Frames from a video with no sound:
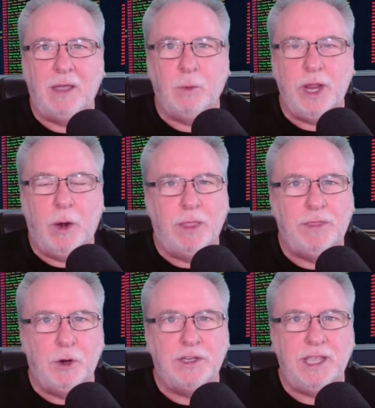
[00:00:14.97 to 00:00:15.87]
We are on a
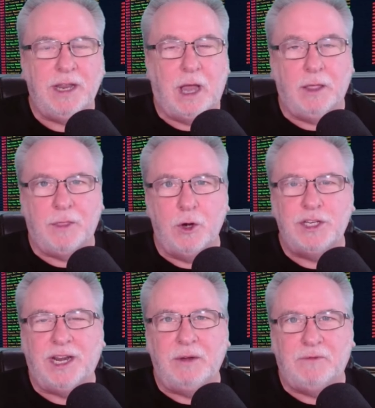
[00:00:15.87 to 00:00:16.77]

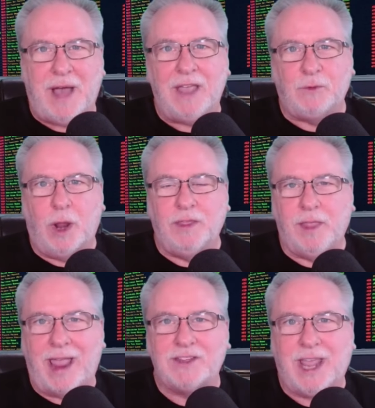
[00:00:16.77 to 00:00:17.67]
13-5 run the
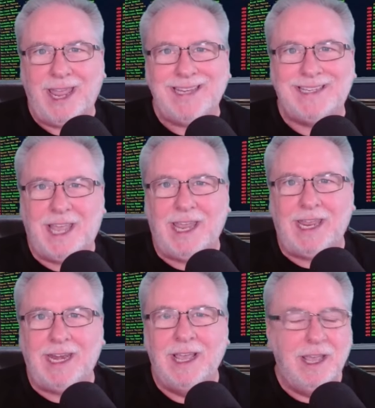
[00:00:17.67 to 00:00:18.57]
last
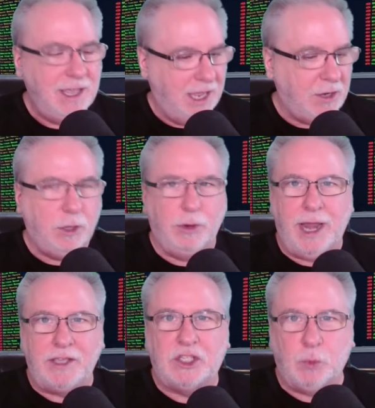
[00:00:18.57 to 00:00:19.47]
18, including
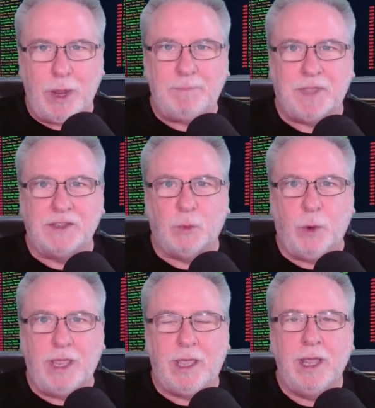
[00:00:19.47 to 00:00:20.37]
a sweep this
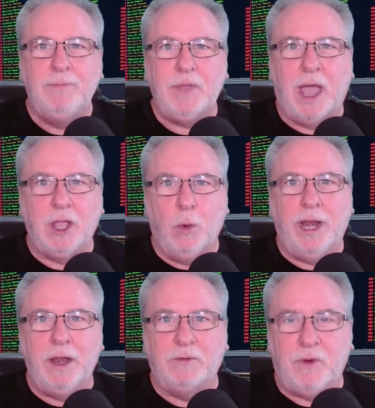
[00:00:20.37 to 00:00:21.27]
week going
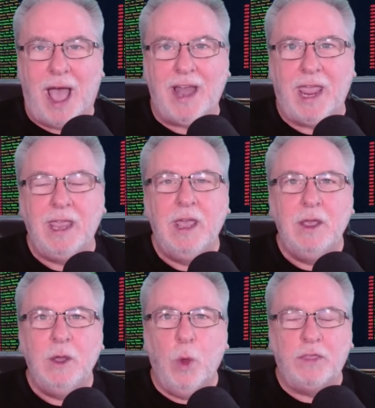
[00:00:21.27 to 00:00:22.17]
into Friday
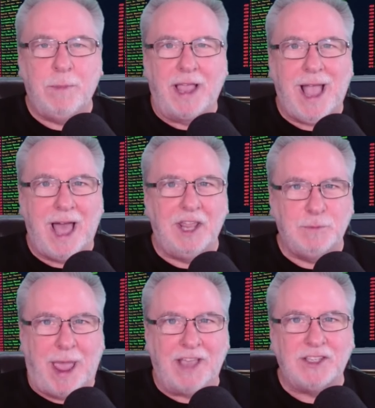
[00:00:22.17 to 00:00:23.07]
with my college
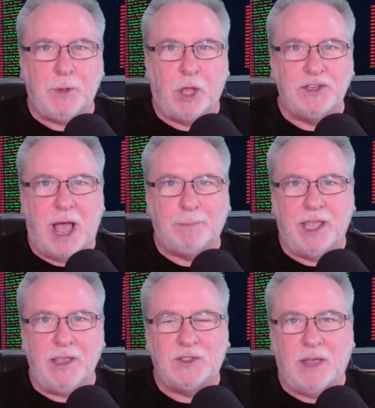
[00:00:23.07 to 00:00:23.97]
basketball top
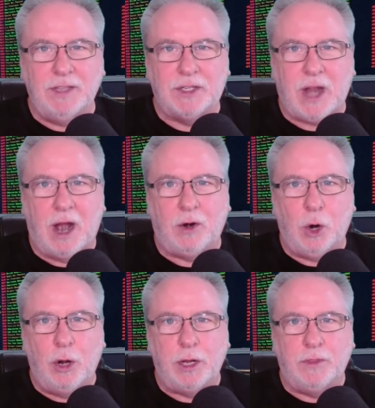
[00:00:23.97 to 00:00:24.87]
plays. Seven-star
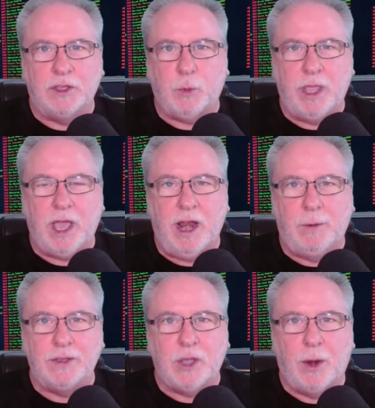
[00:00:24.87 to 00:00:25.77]
earlier this week on
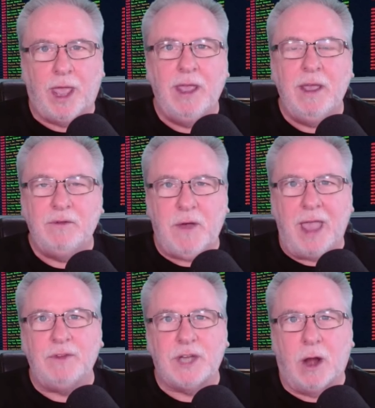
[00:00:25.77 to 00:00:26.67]
Arizona,
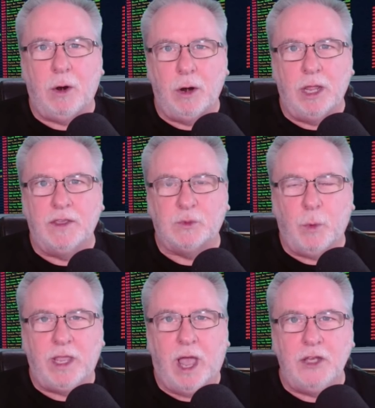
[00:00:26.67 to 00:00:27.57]
five-star early this
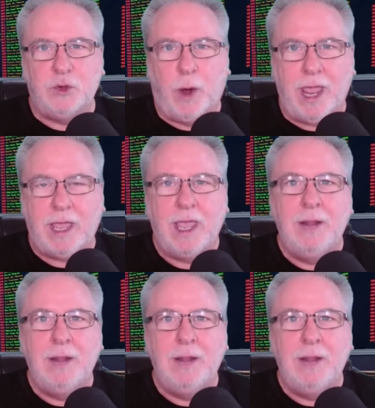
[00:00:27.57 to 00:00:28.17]
week on Drake.